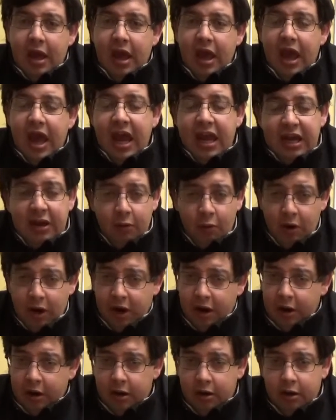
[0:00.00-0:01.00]

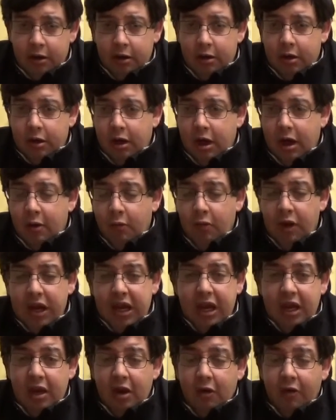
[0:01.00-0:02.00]
anywhere. And we
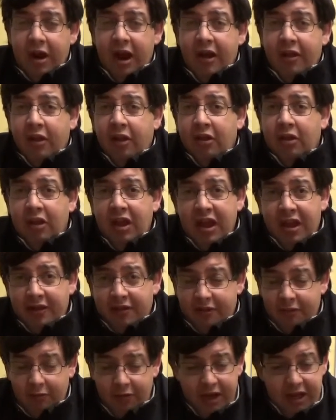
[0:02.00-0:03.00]
can go down the
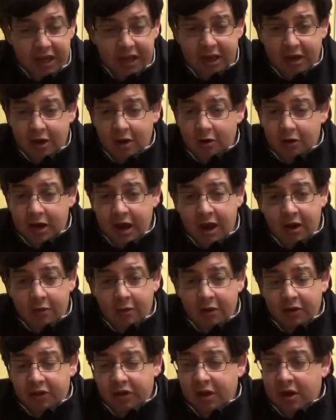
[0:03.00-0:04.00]
list. We can go
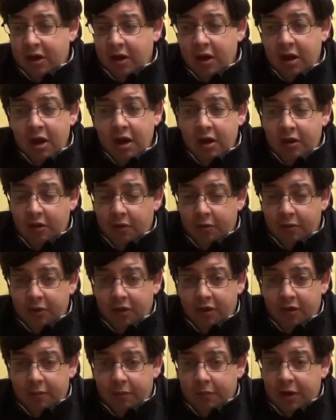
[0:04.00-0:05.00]
down with the
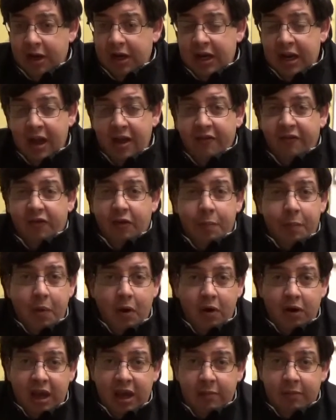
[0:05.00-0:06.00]
Monday Night
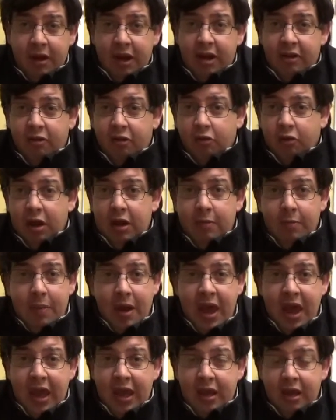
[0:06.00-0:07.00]
Football game against Green
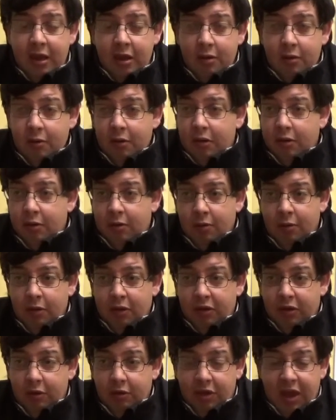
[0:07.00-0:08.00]
Bay.
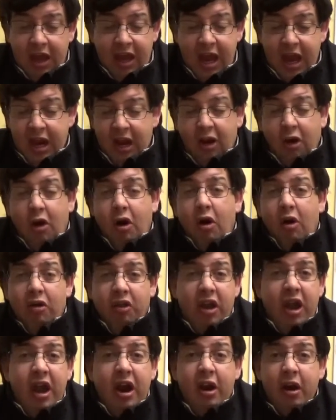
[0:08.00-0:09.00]
They got a
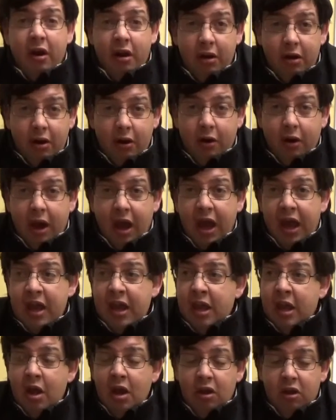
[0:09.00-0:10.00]
call there,
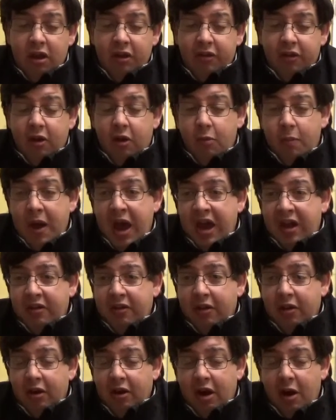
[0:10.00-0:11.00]
okay? Let's go back
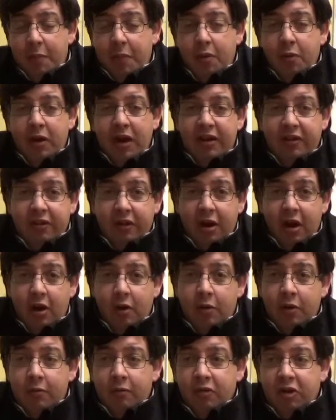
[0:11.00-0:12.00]
to a couple weeks
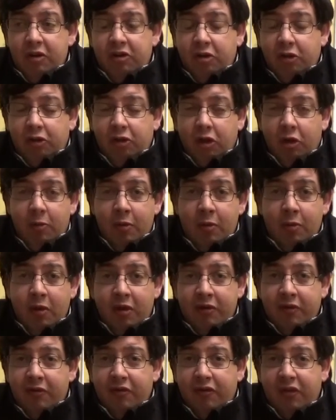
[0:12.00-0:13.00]
ago when Richard Sherman
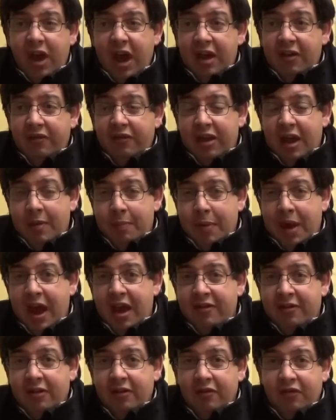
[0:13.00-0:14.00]
wasn't flagged for that
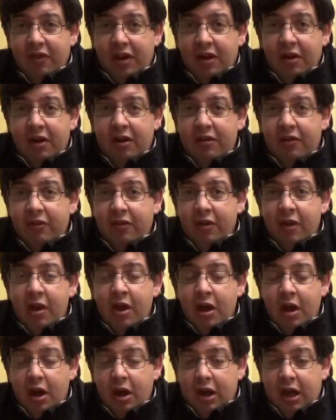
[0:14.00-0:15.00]
pass interference
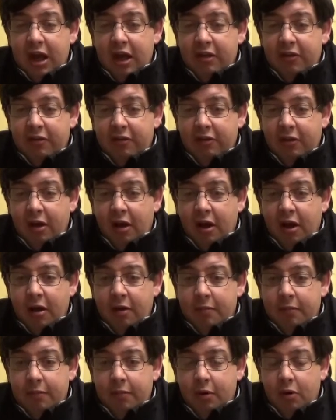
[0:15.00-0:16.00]
against
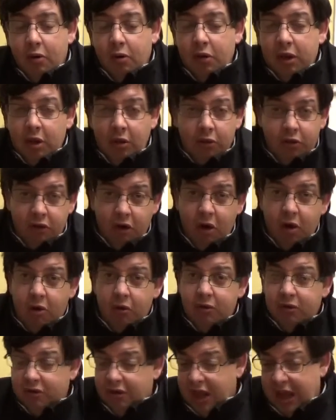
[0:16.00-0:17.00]
Julio
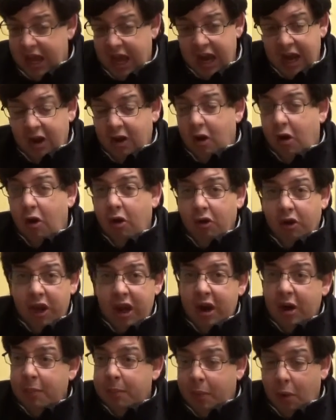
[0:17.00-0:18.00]
Jones. They got a call
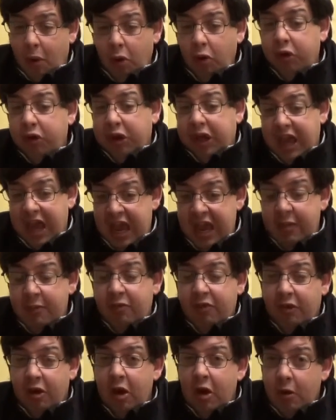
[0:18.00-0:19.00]
there. Both
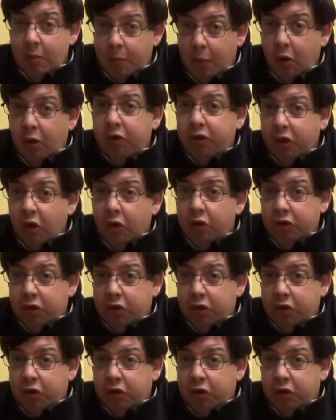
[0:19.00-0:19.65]
those